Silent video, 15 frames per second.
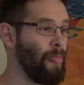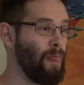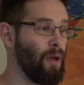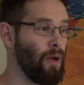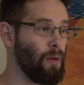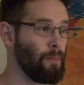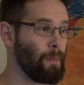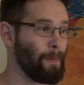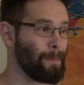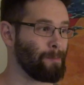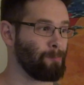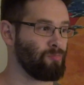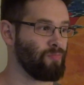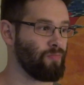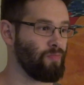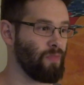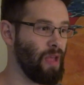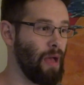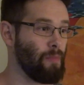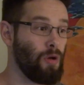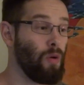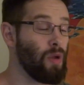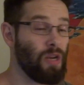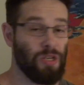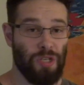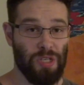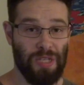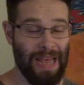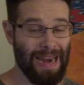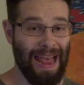Um, I'm going to
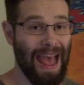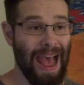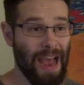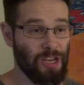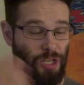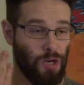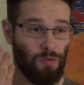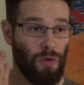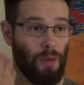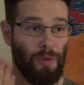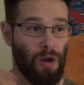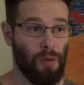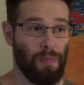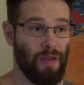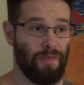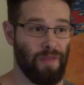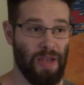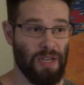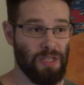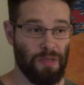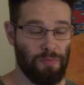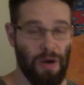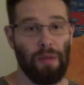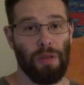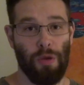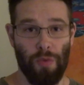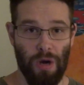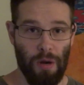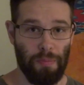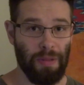just get ash and rub it on my face, probably
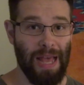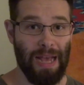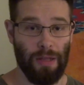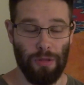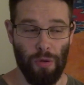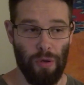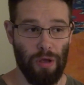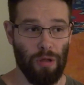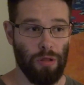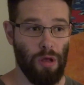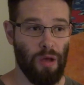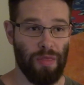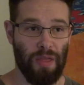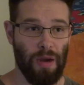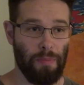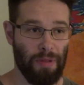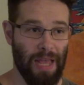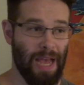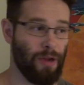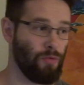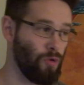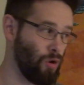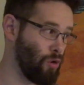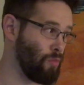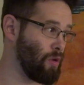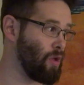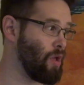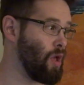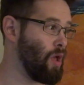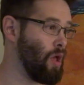wear a black loincloth and a black robe,
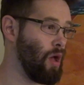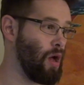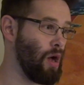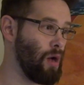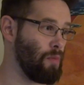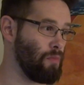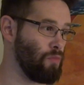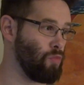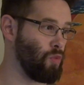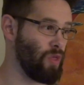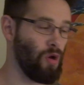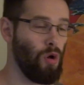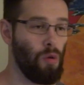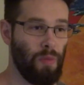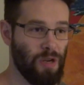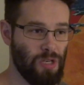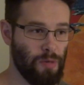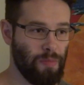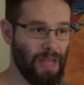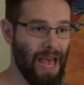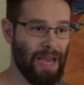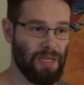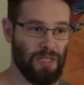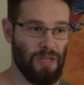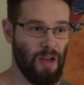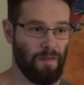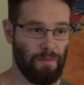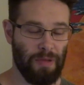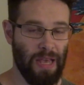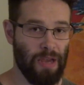um, with a whole bunch of black
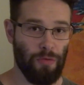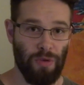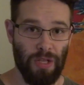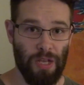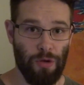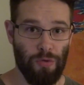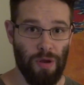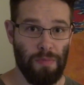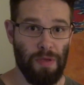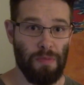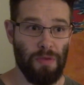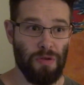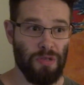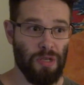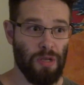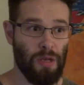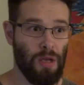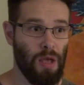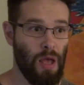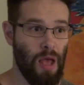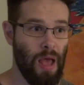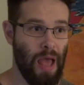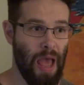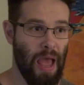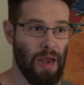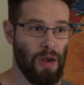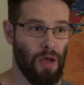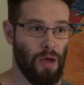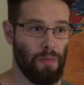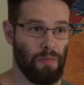stuff playing really creepy music,
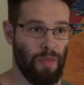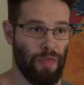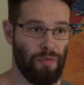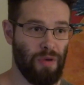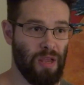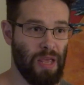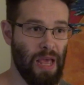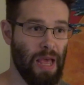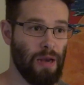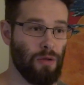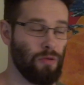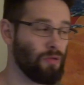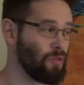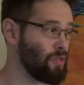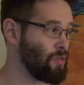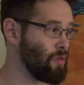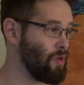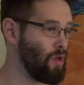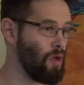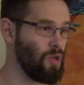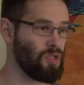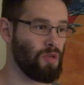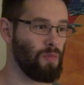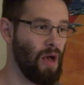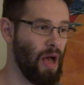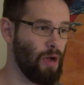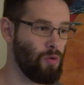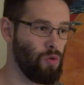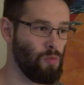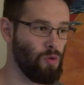and um, three candles, some
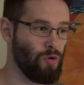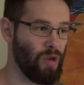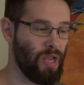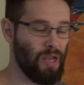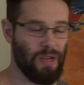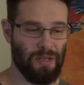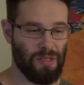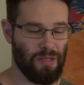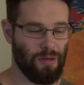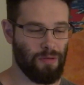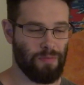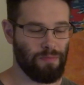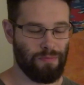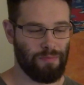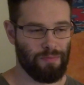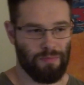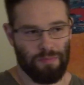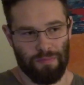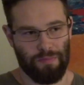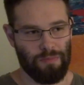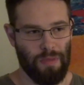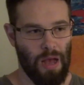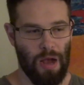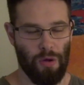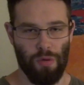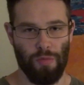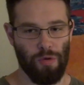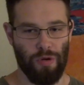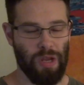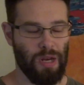aquamarine because they're
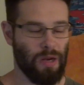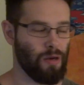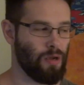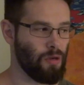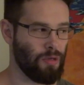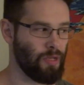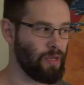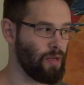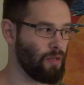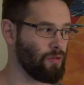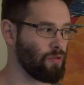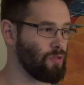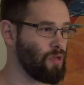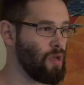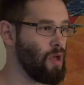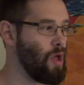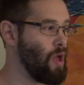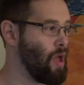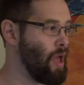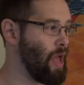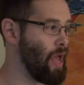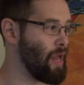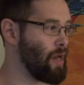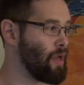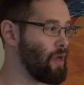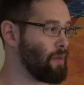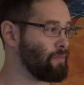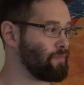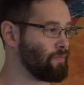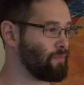aquamarine and ugly colors, and
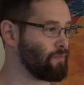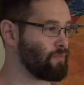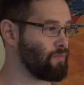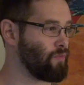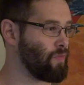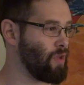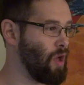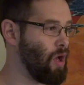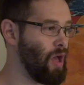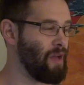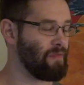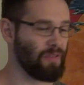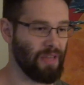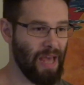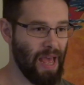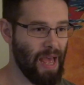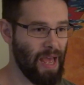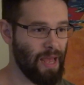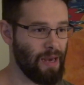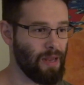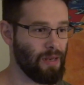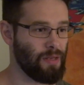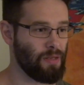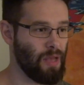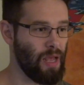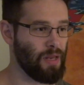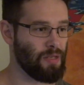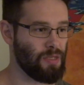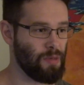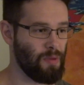um, I'll have lead and,
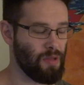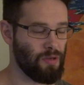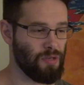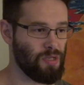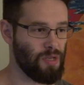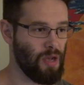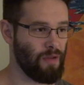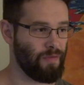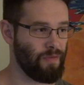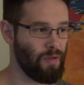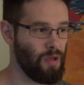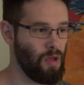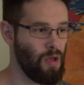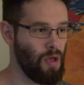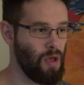and some other stuff.